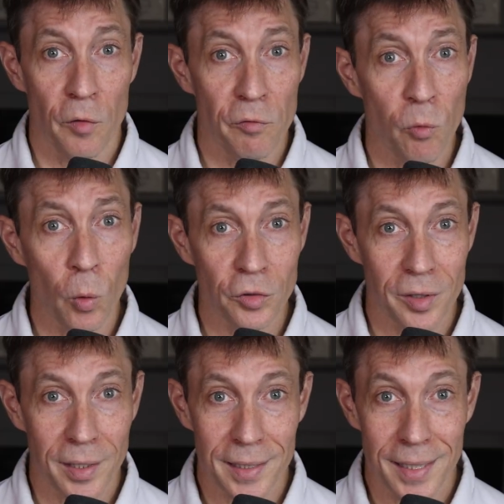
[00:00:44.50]

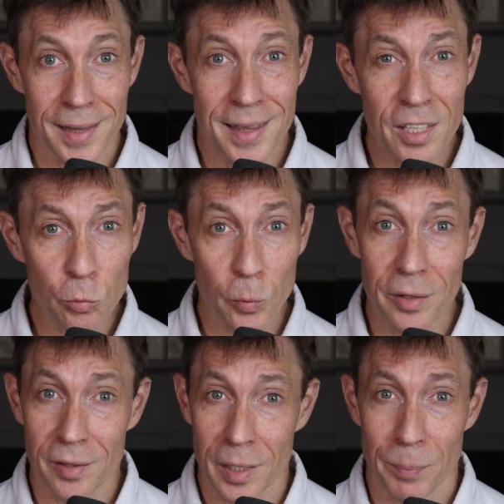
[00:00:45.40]
Unfortunately, this
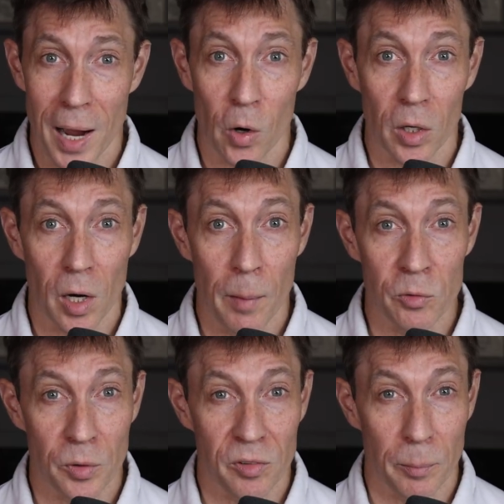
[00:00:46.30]
reasoning power
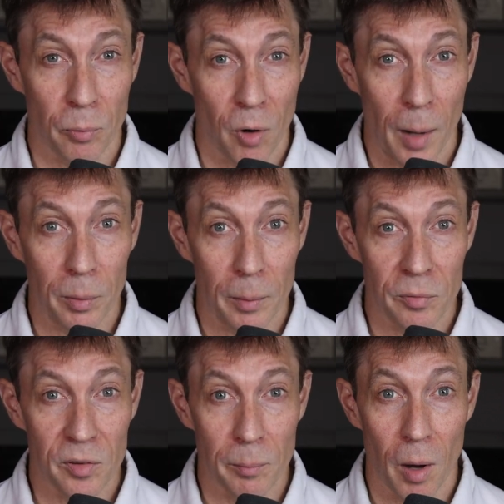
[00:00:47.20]
comes with some
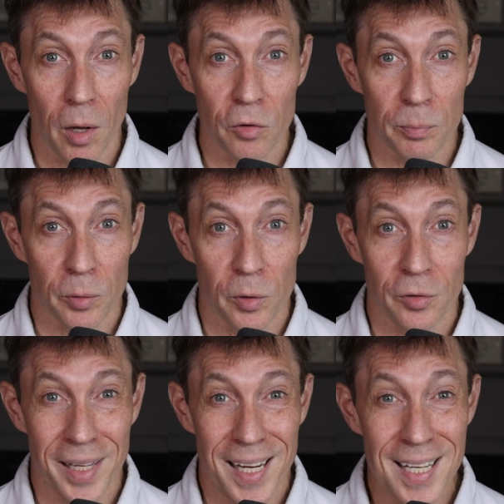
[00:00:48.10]
problems. The models
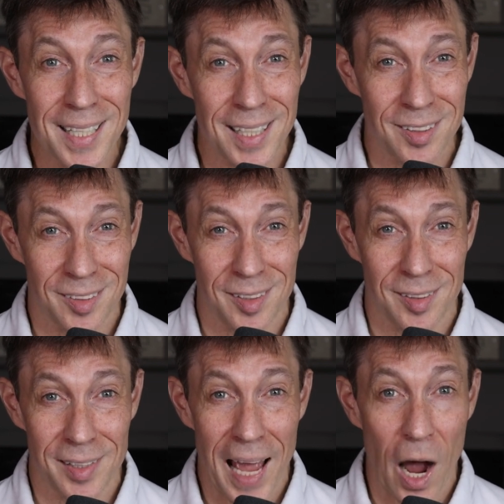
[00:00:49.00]
produce
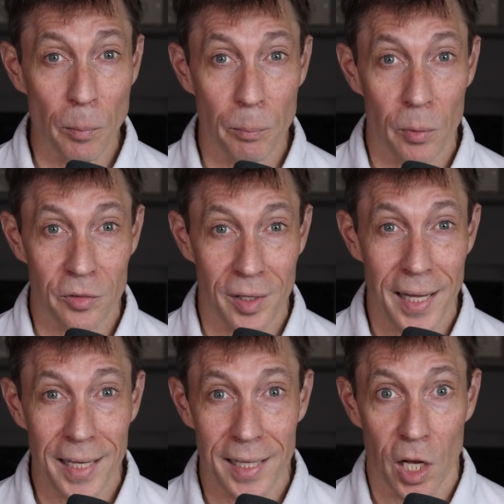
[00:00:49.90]
inconsistent outputs
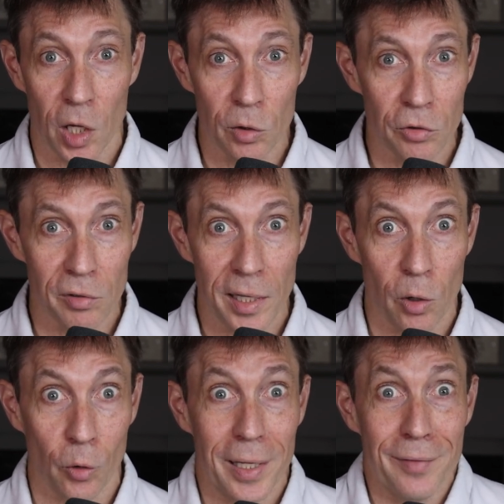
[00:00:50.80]
and they can
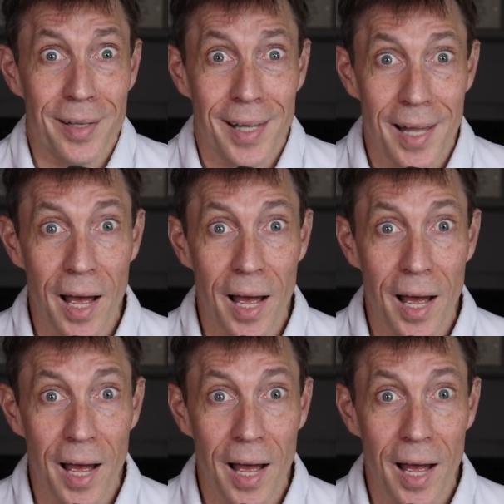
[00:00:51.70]
hallucinate or even